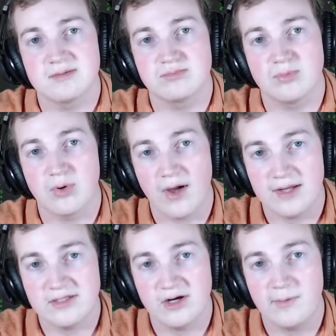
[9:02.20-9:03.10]

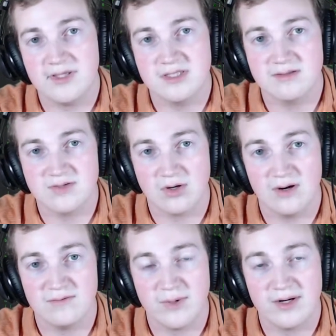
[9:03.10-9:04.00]
proprietary pieces of
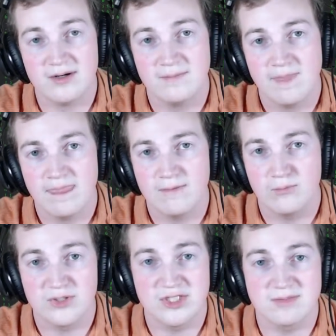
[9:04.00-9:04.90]
software,
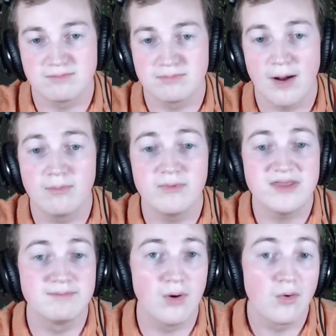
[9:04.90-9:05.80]
which is probably the
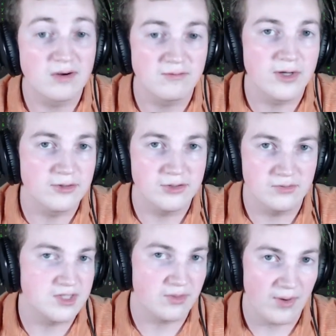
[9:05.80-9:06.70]
bulk of what you're
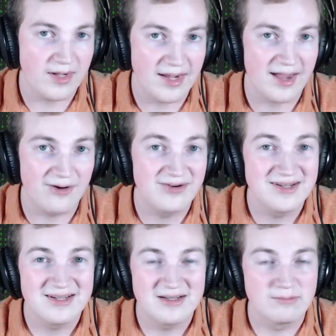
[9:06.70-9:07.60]
using right now.
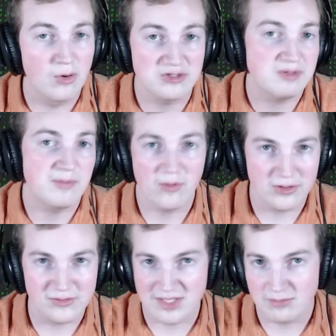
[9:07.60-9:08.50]
Most people are
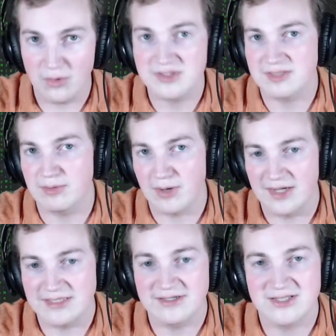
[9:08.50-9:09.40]
using mostly
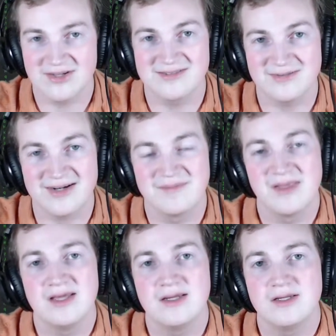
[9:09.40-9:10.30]
proprietary software.
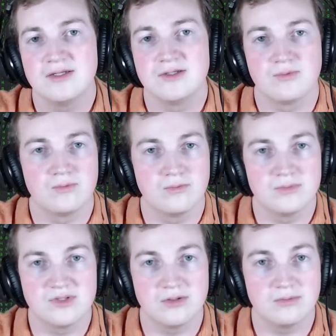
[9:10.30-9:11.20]

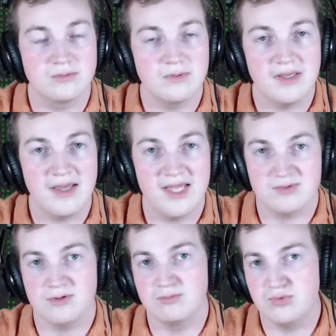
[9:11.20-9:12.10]
So as
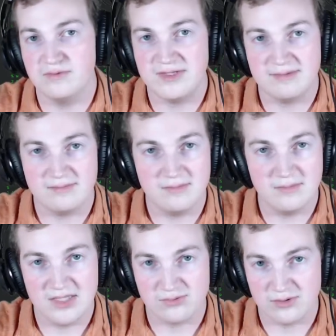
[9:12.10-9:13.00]
we're moving
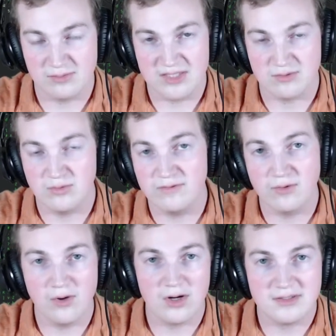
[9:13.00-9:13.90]

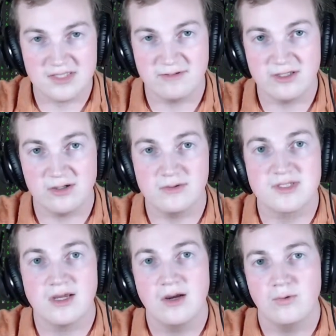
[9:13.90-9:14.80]
along in these videos,
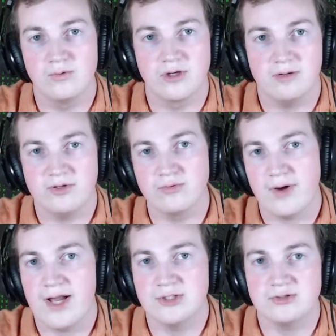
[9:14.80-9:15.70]
we're going to be
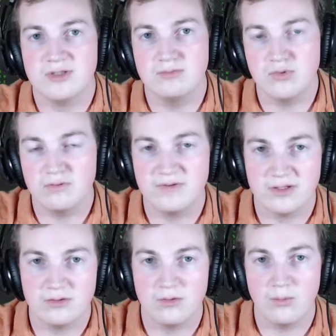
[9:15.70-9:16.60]
gradually moving
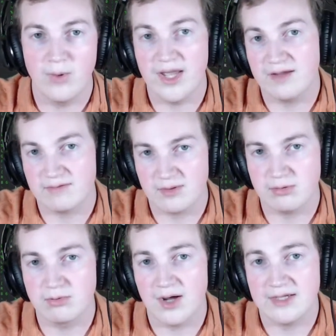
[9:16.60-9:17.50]
you away from the
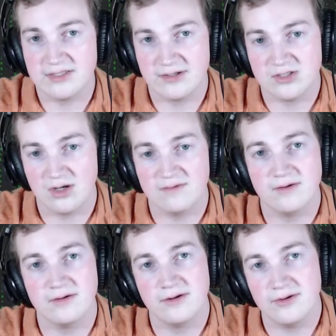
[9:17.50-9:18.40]
proprietary software
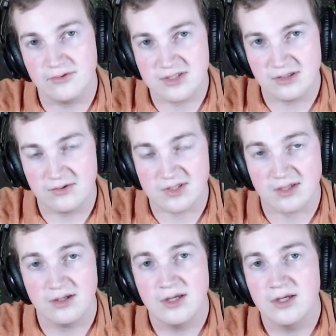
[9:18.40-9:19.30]
that you're used to
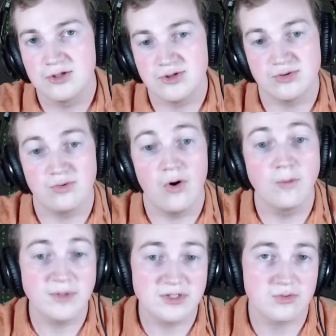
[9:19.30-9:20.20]
using to
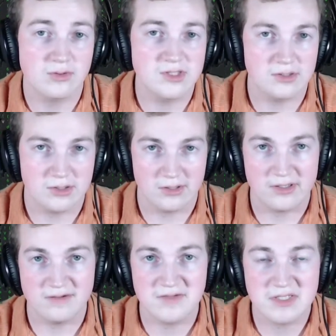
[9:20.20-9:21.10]
open source
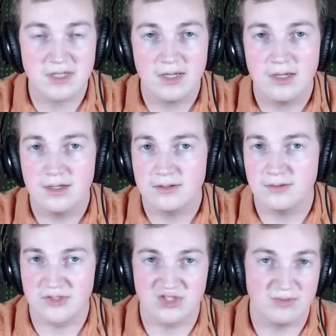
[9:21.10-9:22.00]
alternatives. You'll
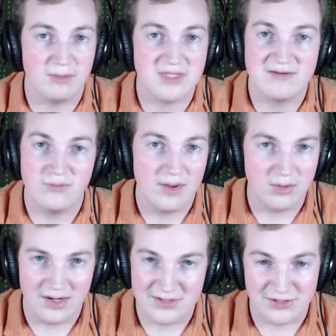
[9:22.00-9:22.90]
still be able to have a web
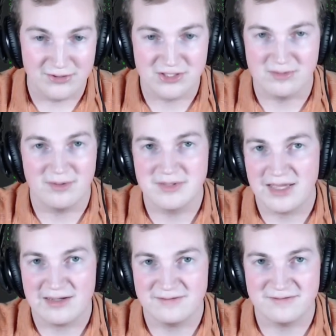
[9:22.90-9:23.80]
browser, you'll still be able to
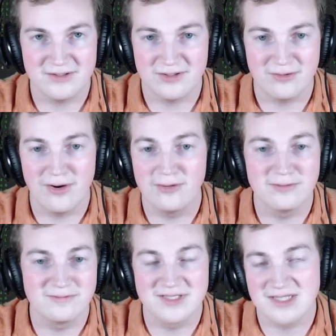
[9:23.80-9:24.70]
have, all
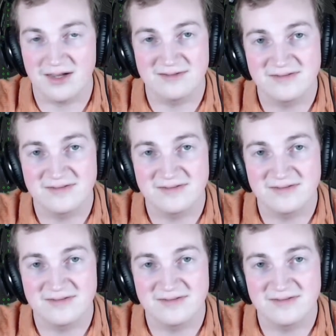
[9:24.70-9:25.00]
of the stuff.